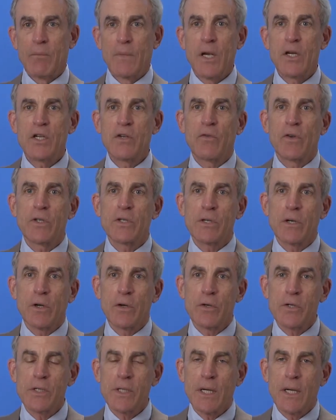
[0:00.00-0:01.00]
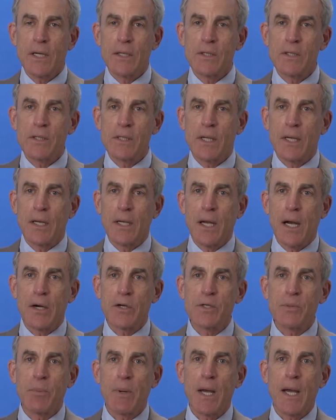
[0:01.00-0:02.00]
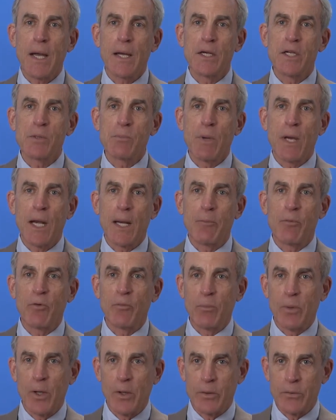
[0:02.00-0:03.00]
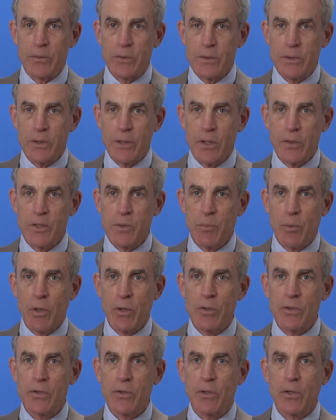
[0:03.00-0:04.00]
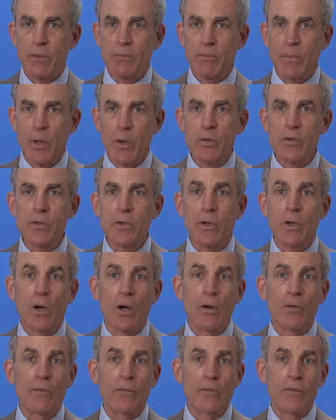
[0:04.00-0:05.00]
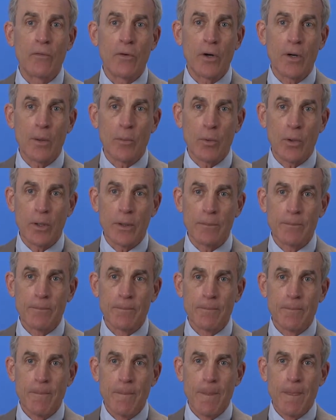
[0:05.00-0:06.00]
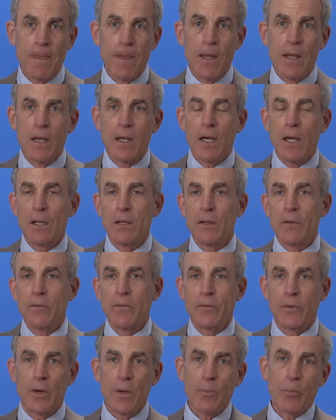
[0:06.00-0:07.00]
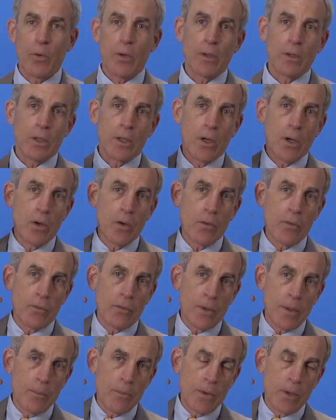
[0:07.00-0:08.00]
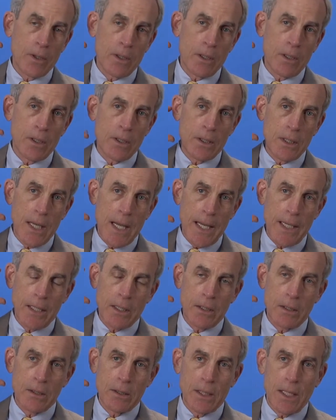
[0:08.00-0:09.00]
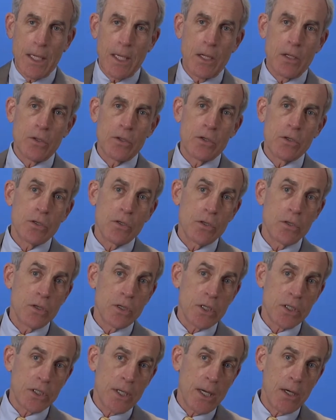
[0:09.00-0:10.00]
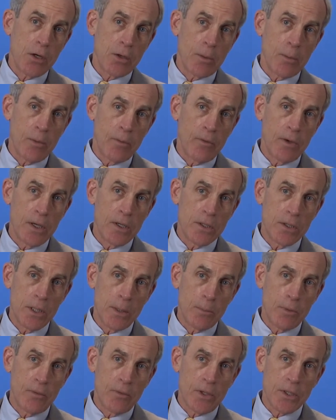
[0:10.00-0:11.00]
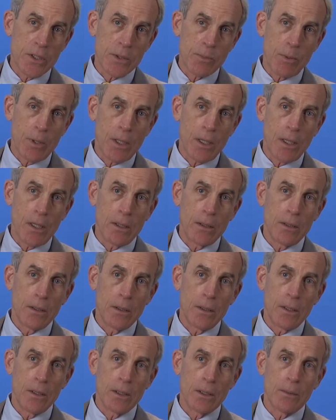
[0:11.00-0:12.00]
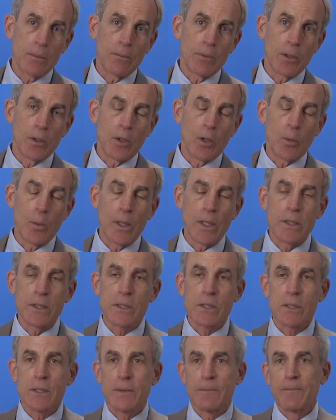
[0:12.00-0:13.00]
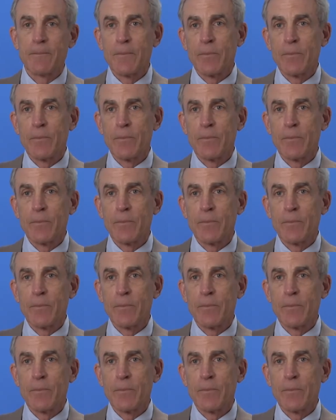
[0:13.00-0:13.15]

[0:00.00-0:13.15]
Each of us understands that our spine is made up of bones, and those bones, bones are called vertebra. And the vertebra go from the neck down to the sacrum, the very tip of our spine, uh, below our waist.